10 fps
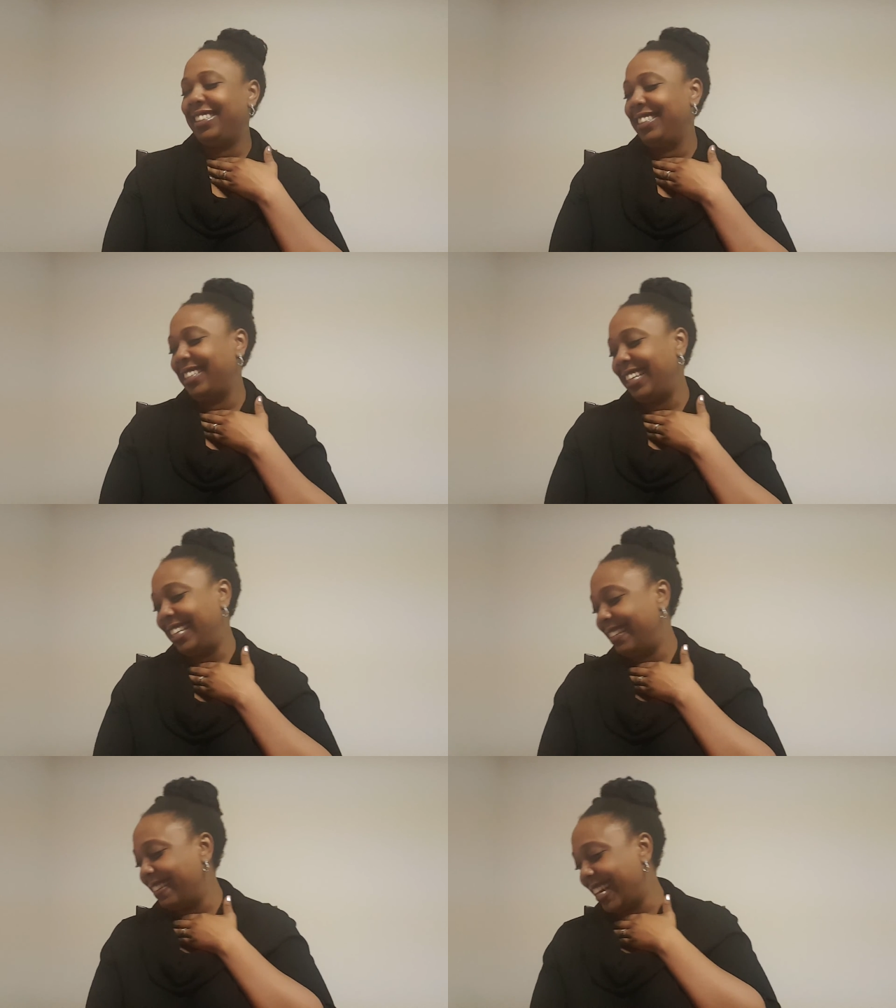
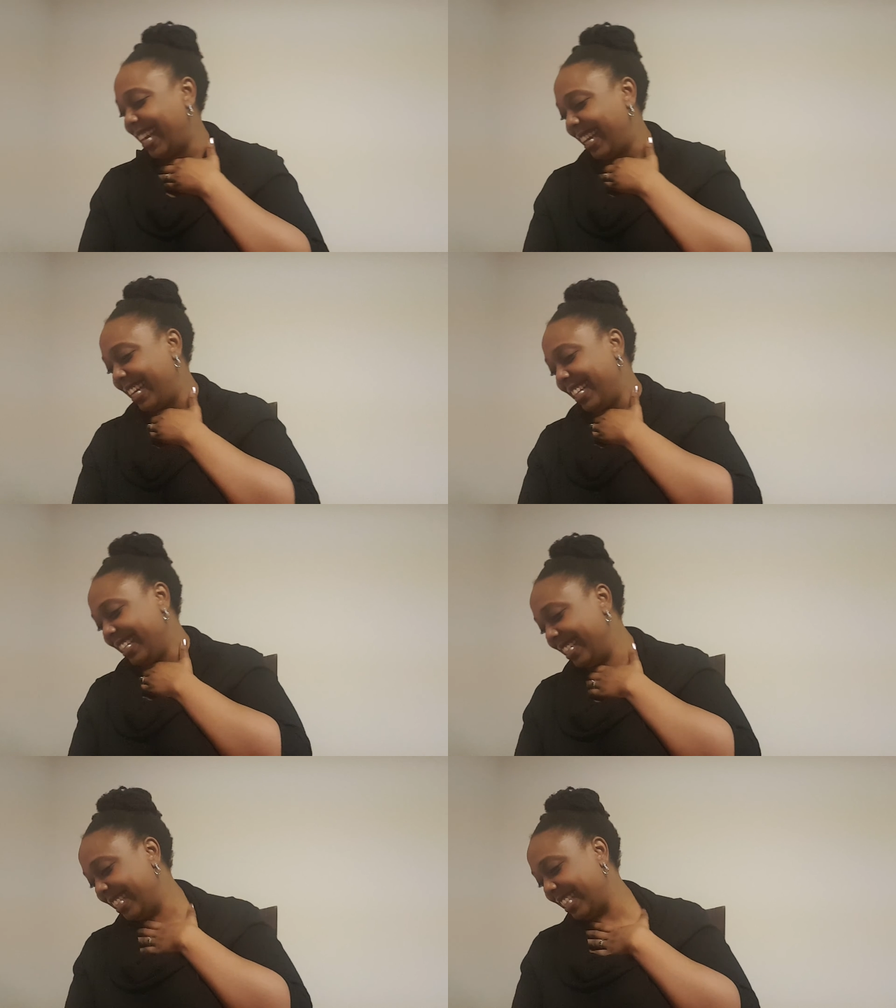
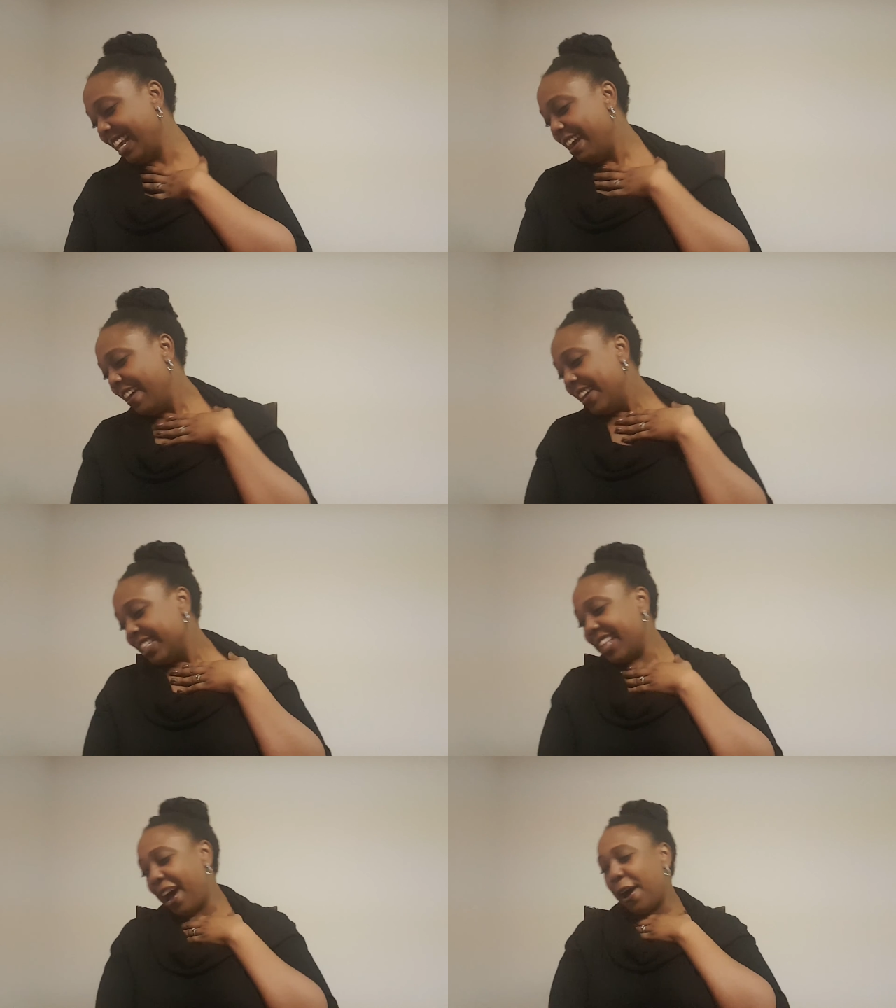Anyways.
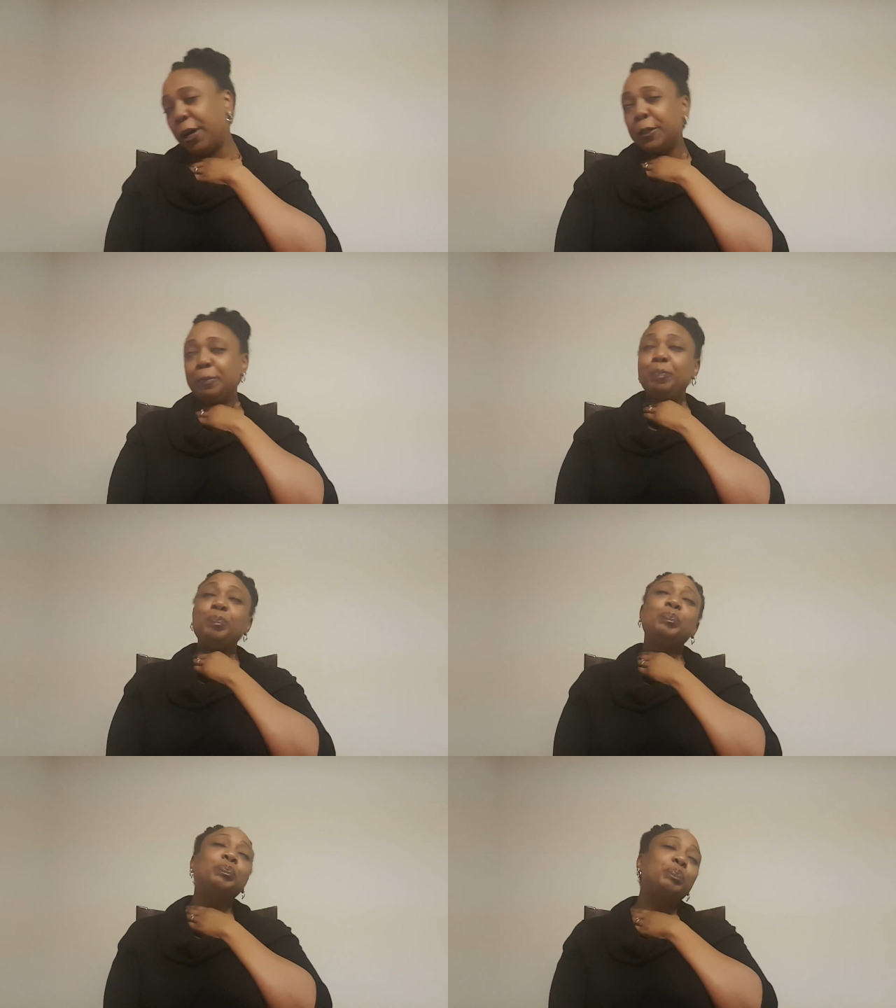So,